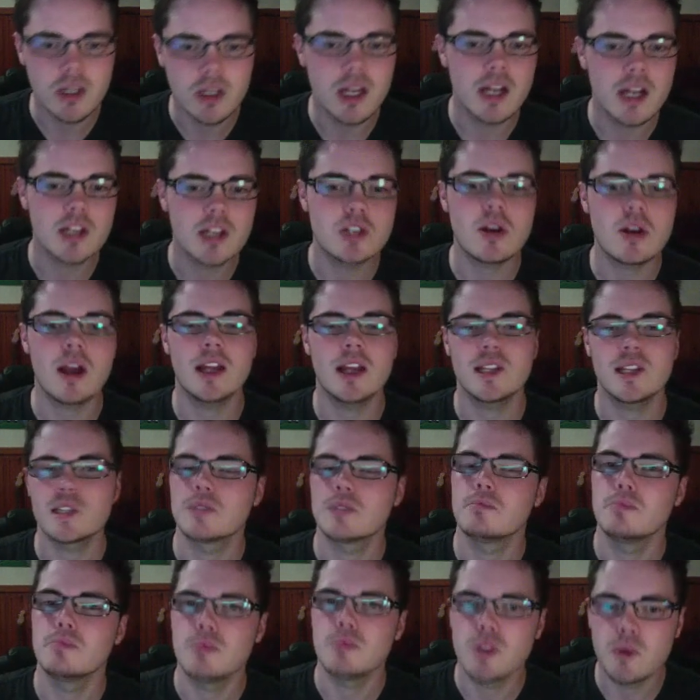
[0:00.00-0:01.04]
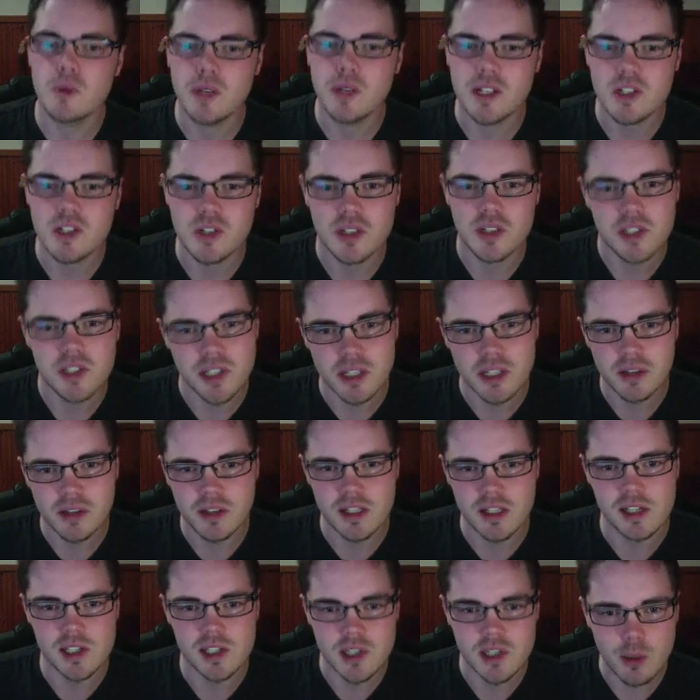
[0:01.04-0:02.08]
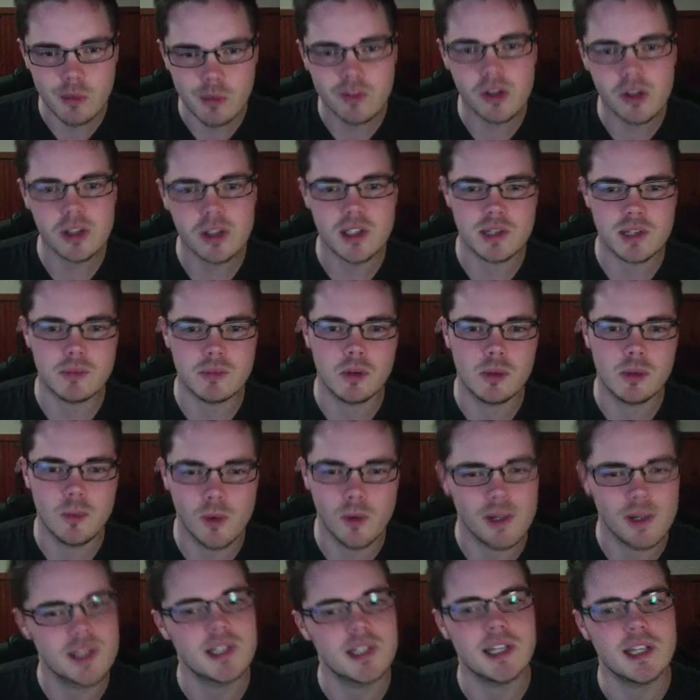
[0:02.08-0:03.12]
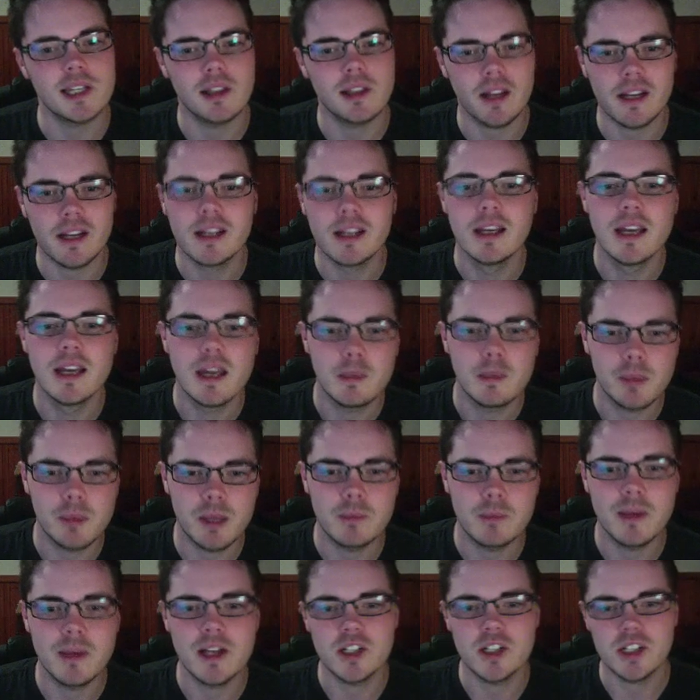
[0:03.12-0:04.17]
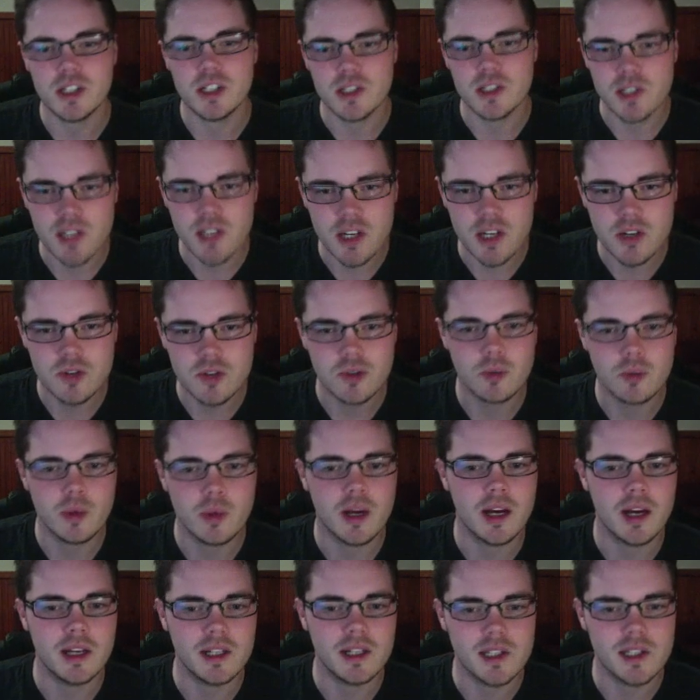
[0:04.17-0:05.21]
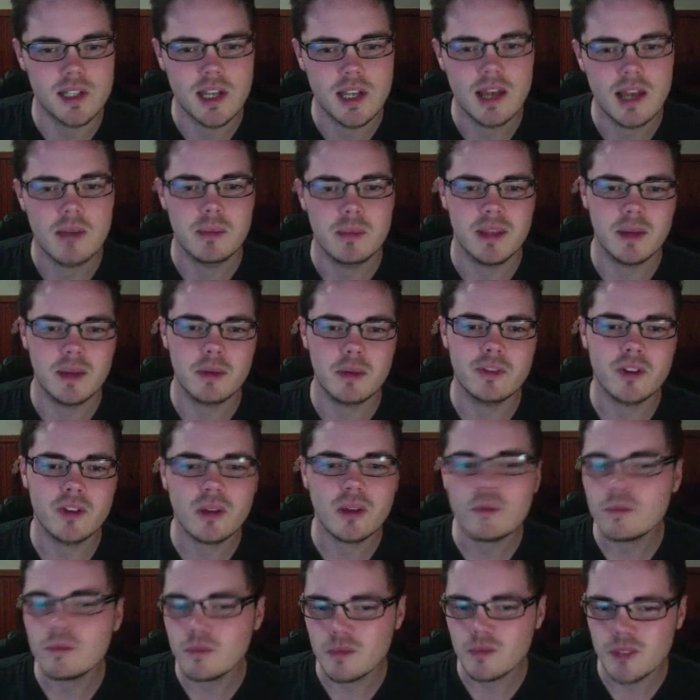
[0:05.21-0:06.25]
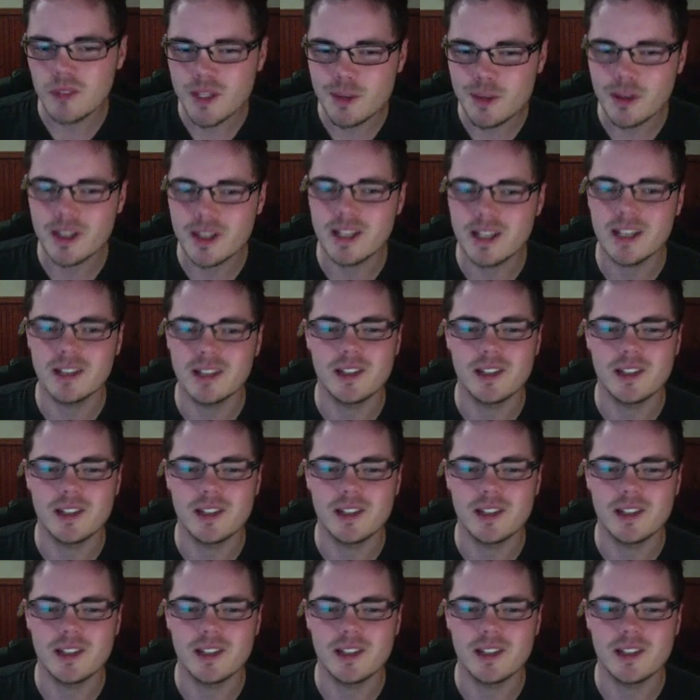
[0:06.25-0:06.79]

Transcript: try out some new and interesting things. So we've got some normal ones here like Blood Magic Ancestral Parties, but then we've got this one here.